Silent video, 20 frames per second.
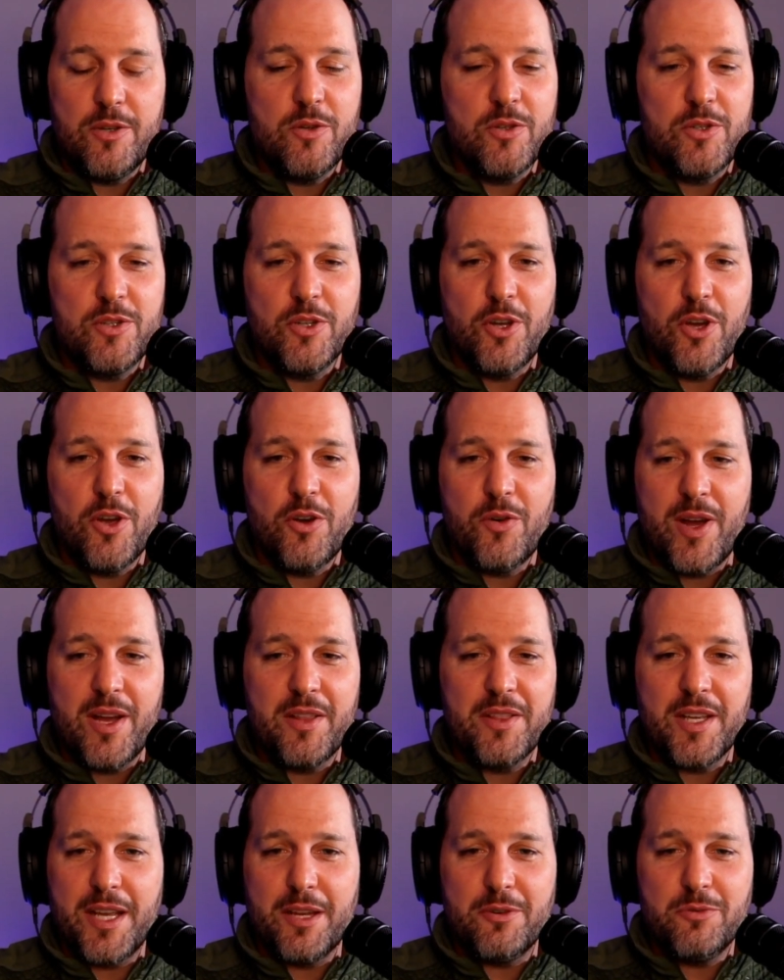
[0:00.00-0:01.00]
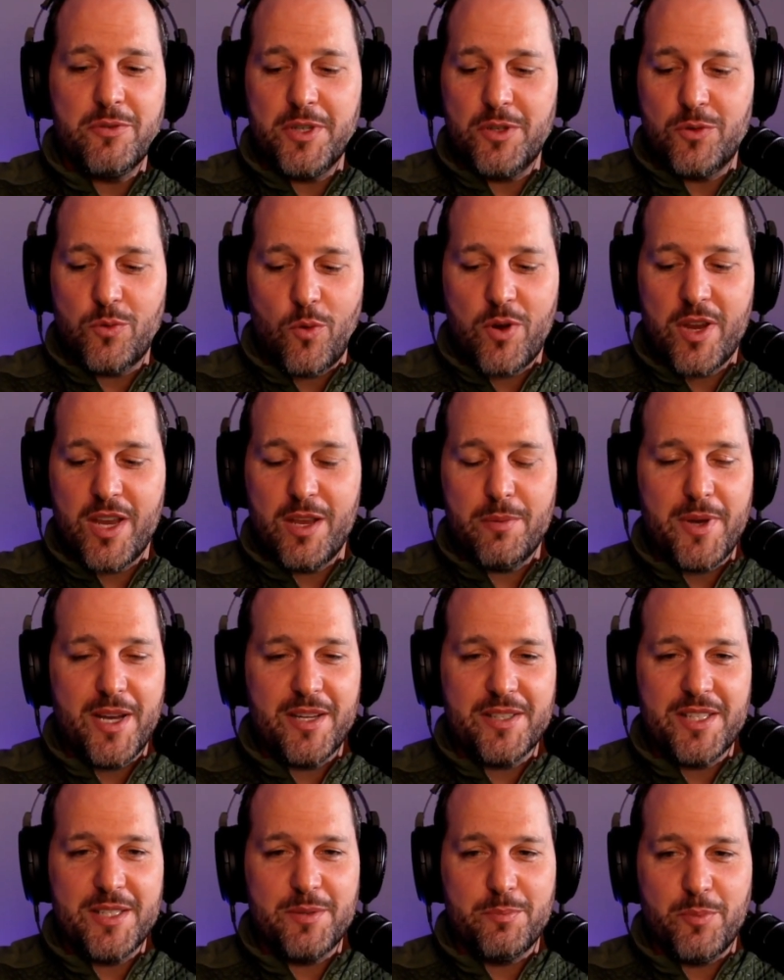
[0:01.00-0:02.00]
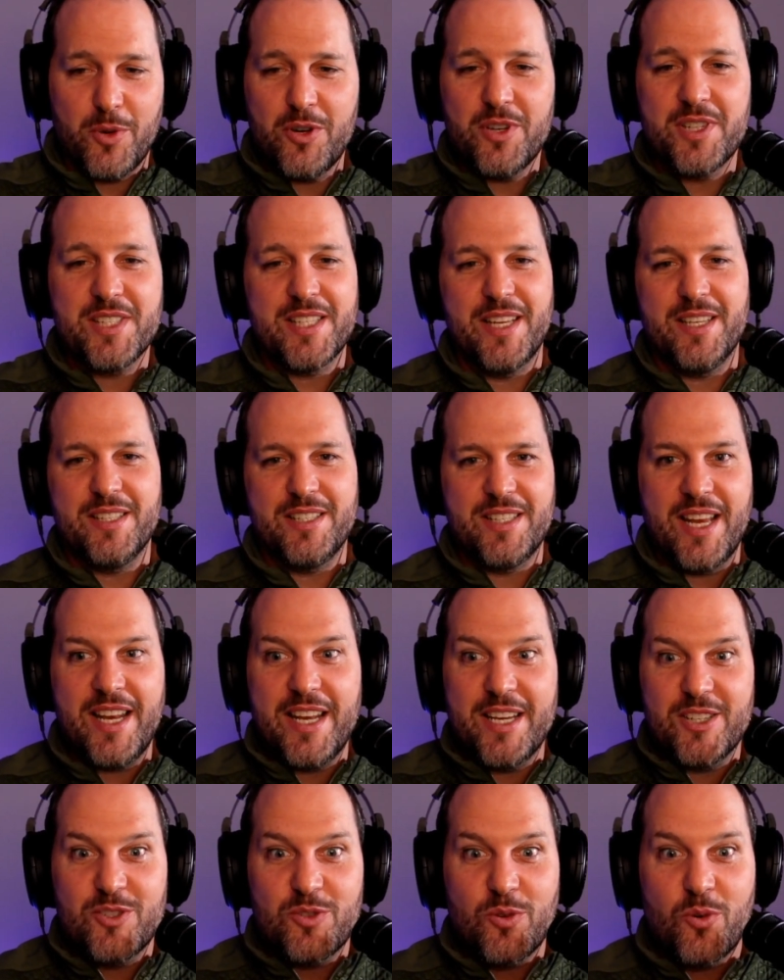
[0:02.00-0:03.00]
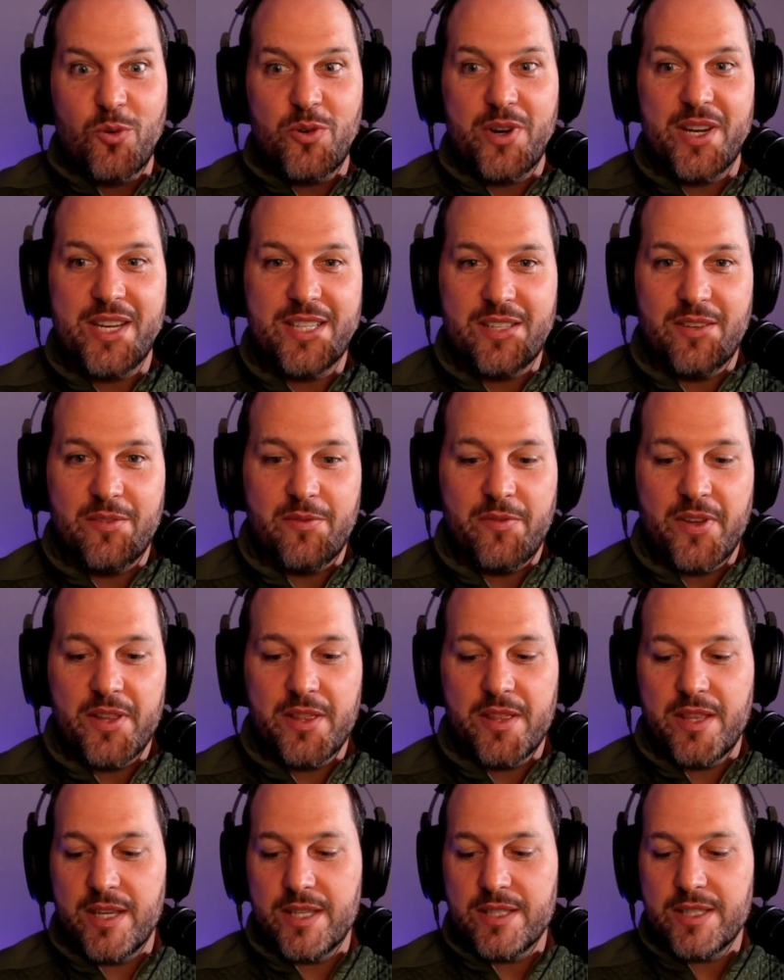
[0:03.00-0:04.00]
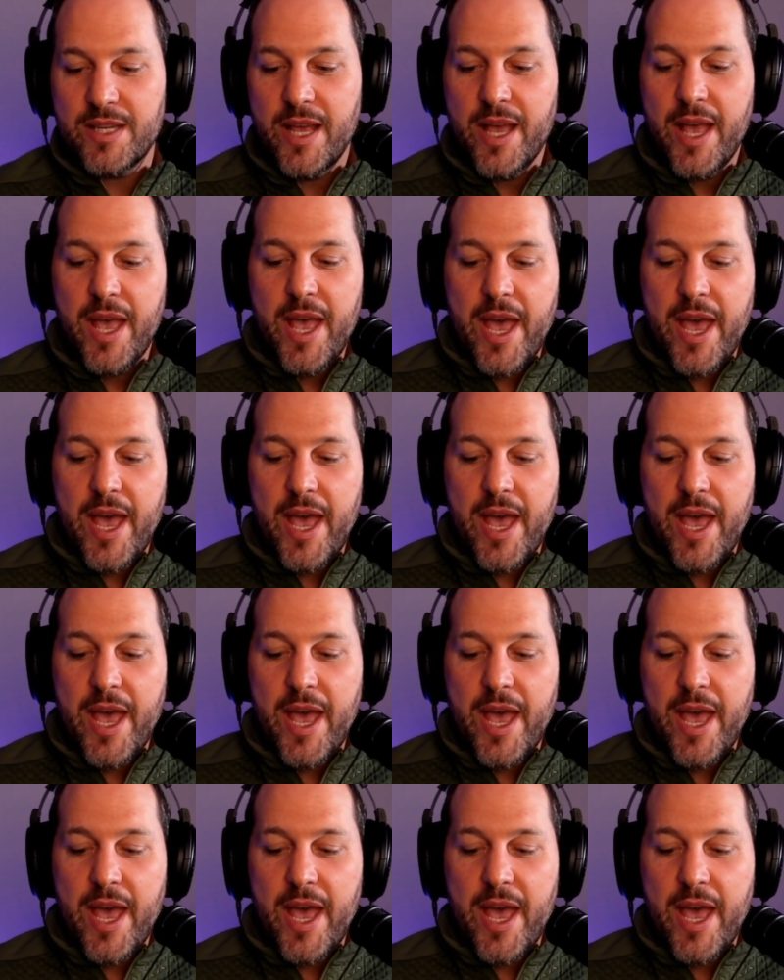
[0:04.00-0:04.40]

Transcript: He used to go around the country talking about his books and telling stories and fun things.